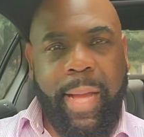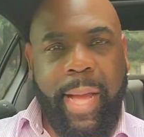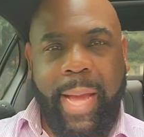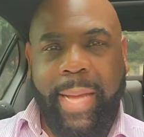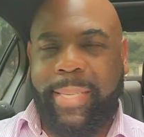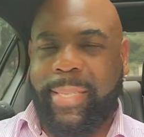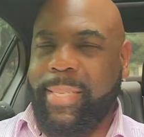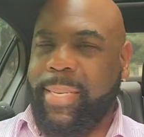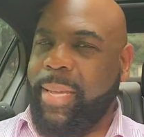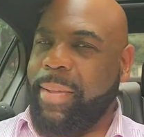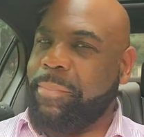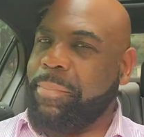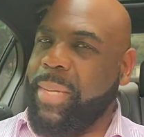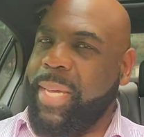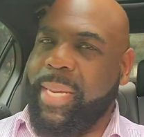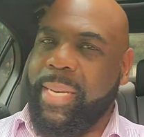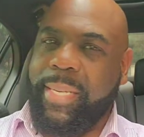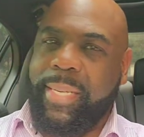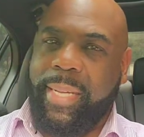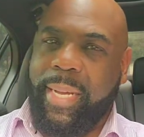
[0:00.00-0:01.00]
I didn't have
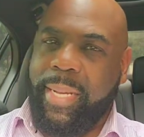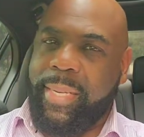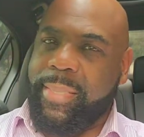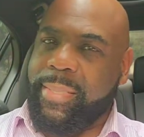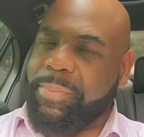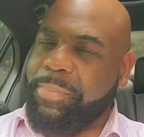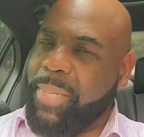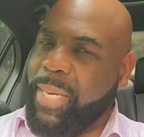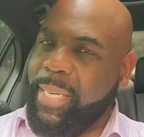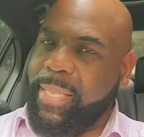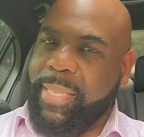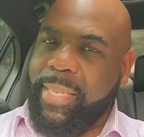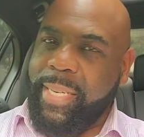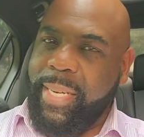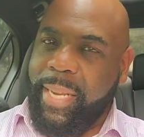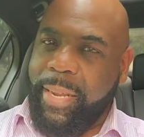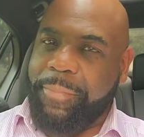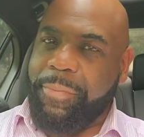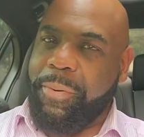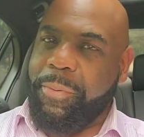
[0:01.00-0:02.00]
bad incontinence, but I
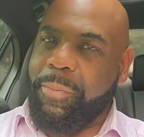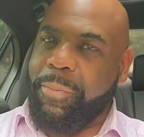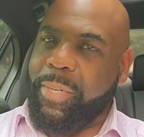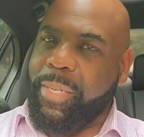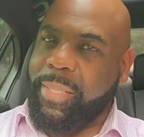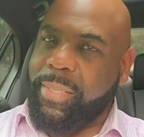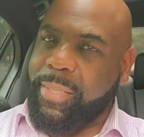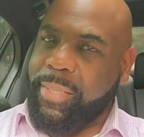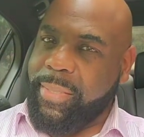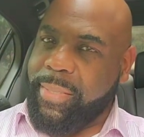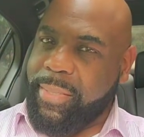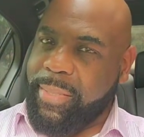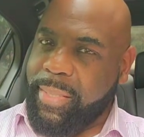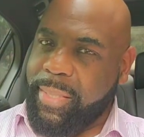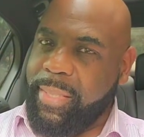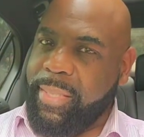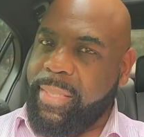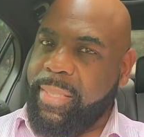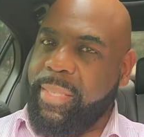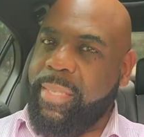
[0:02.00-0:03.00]
never wanted to
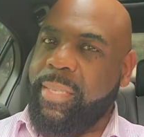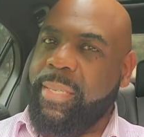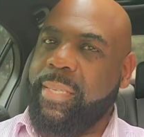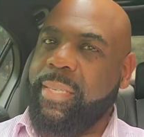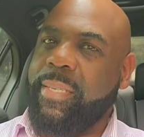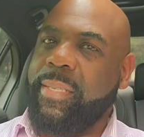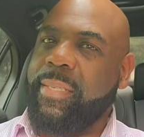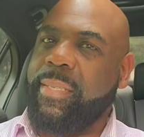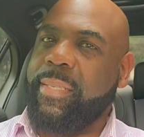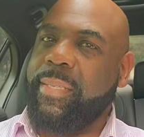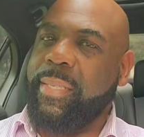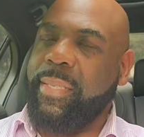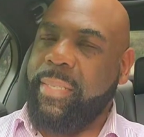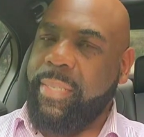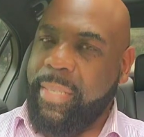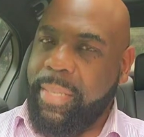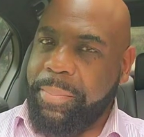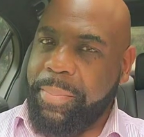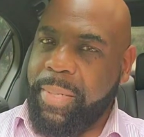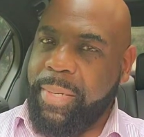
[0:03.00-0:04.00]
see the
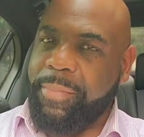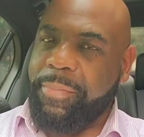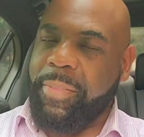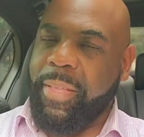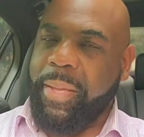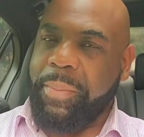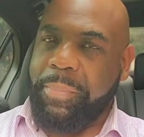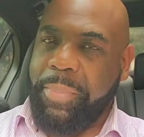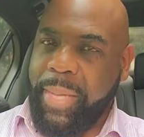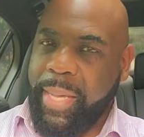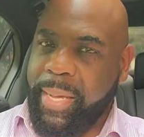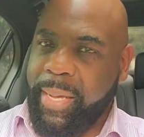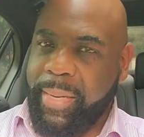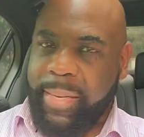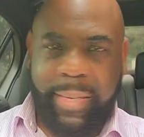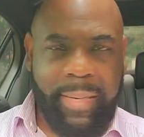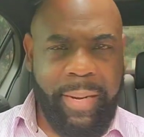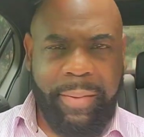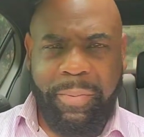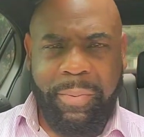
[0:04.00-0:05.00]
limit of that
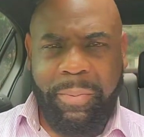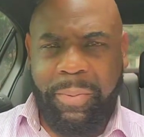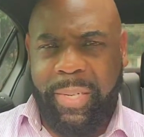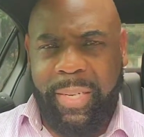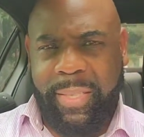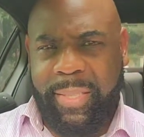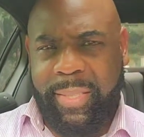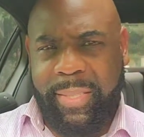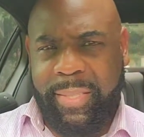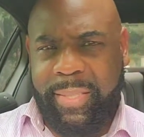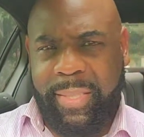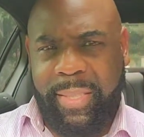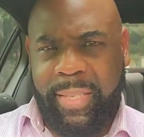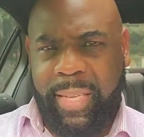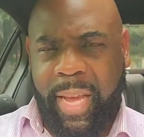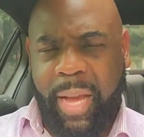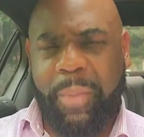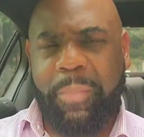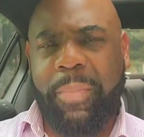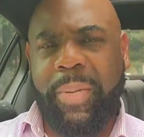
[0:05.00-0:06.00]
pad. I never wanted to
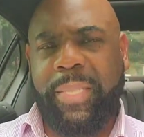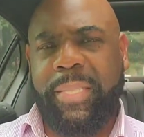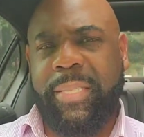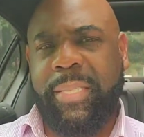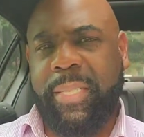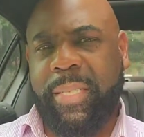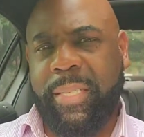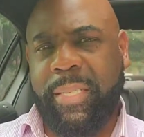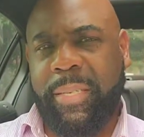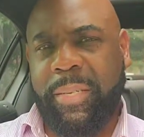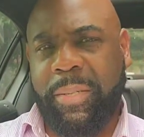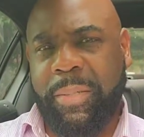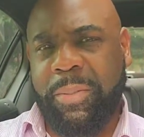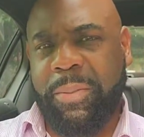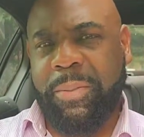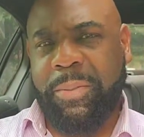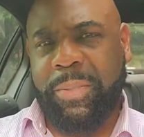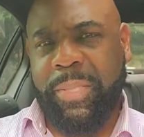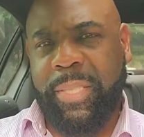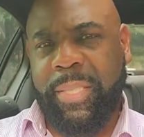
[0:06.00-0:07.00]
see how much it could
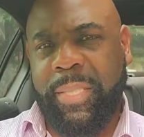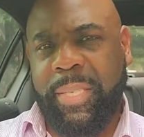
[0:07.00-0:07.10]
hold.